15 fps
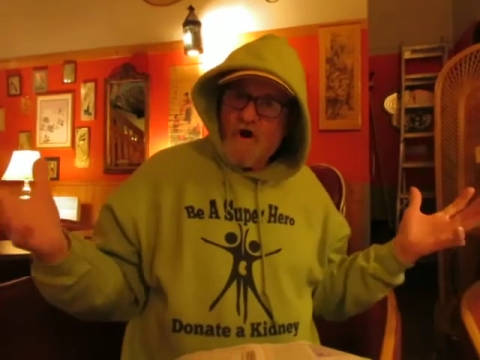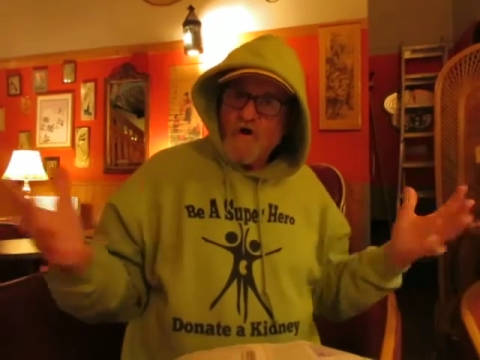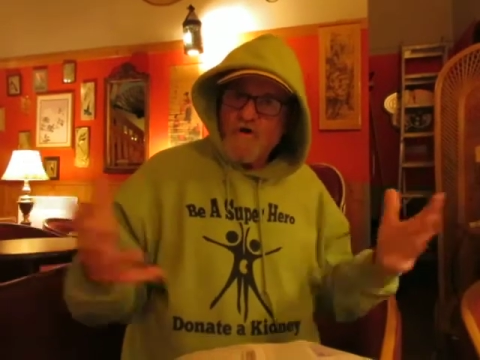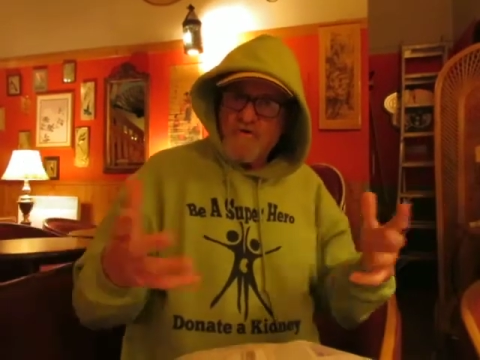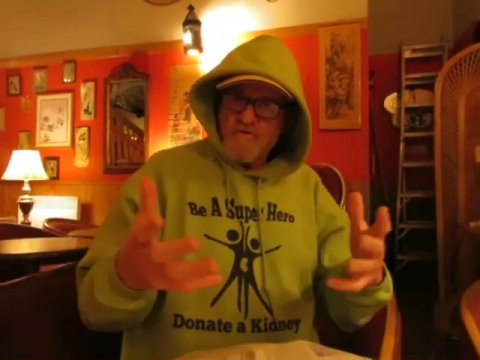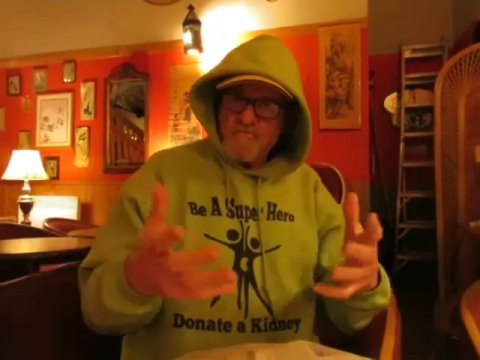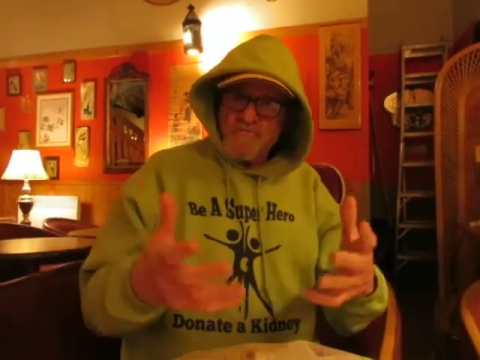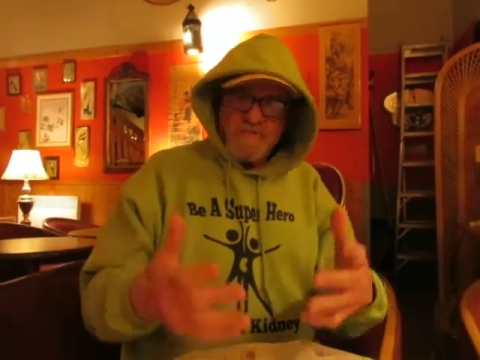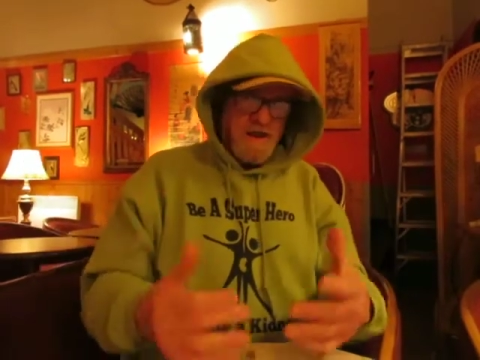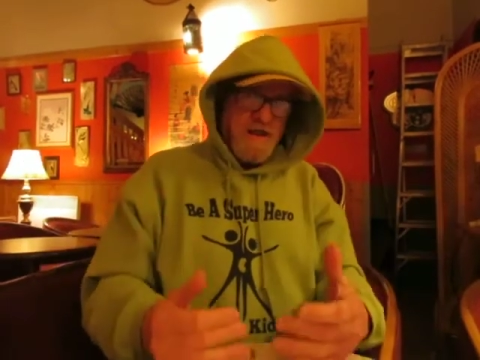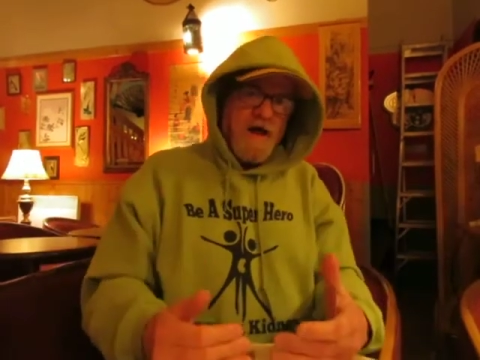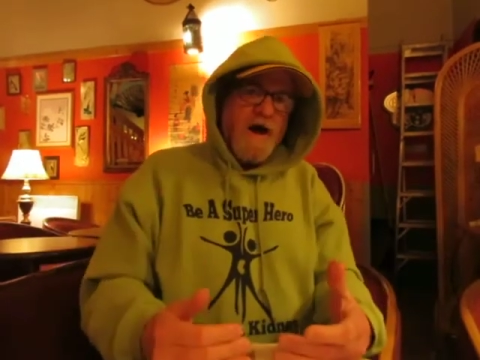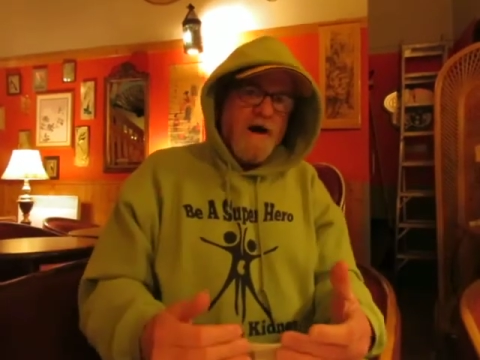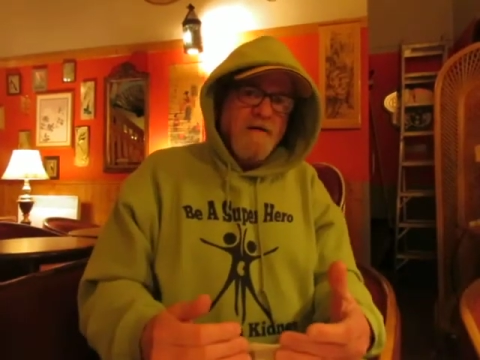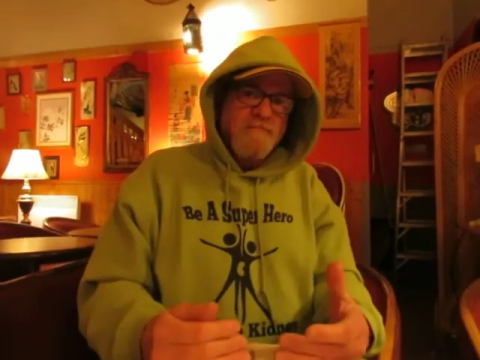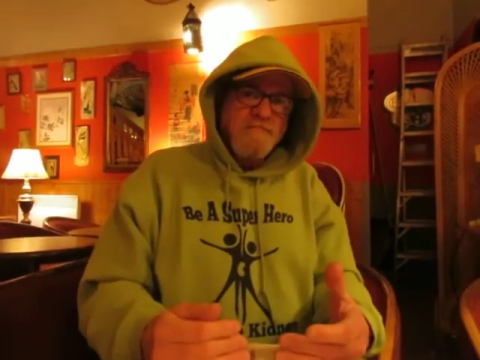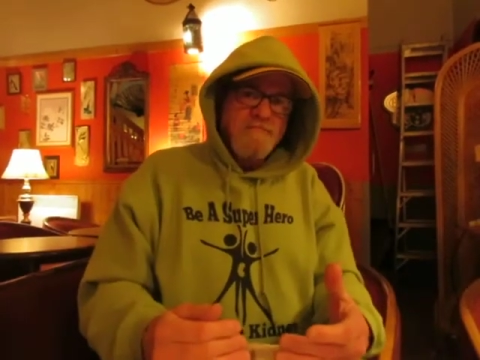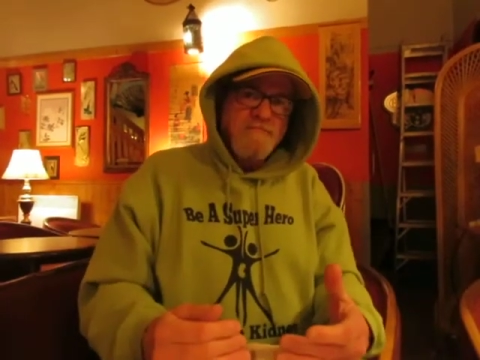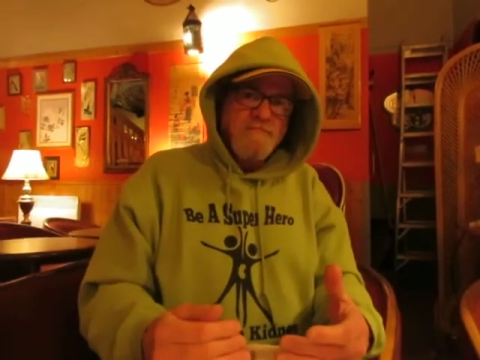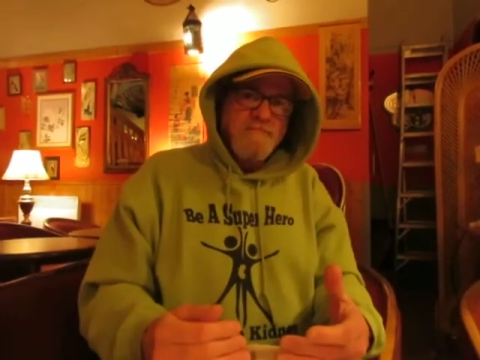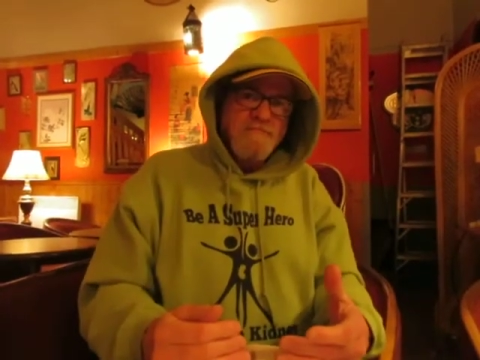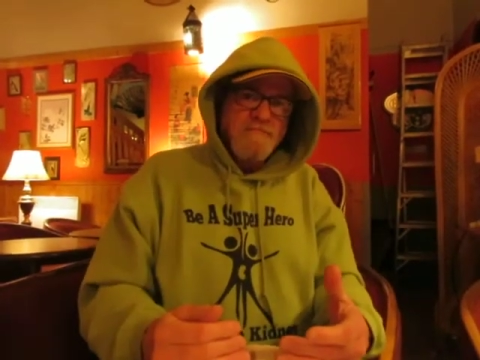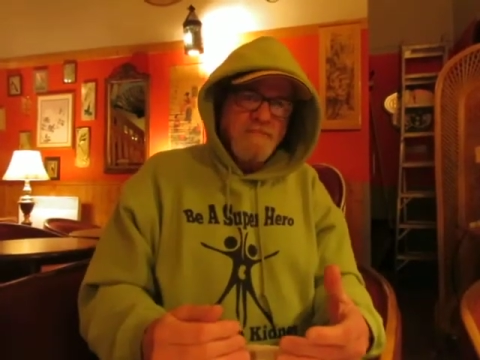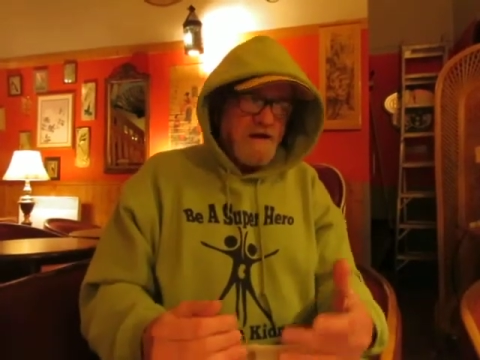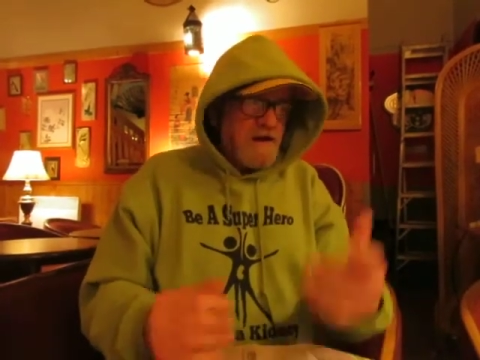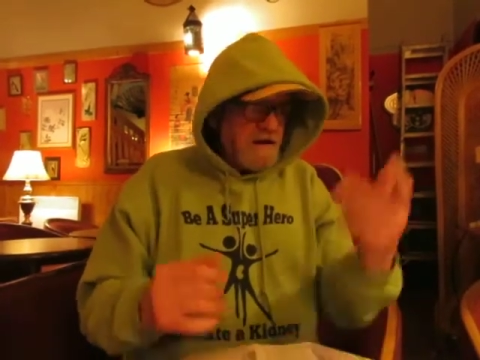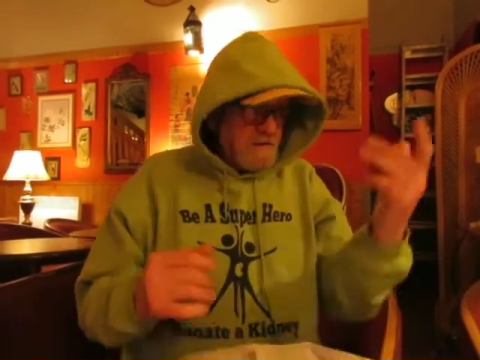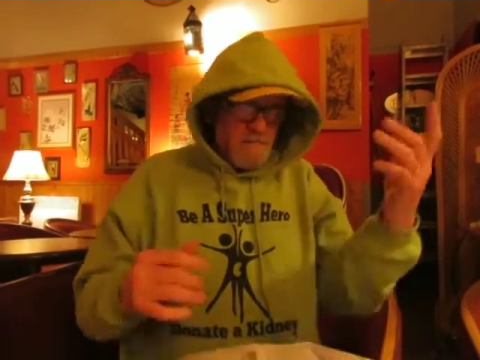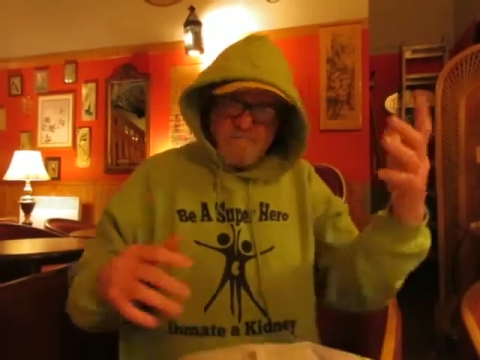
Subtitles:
are you media? Okay,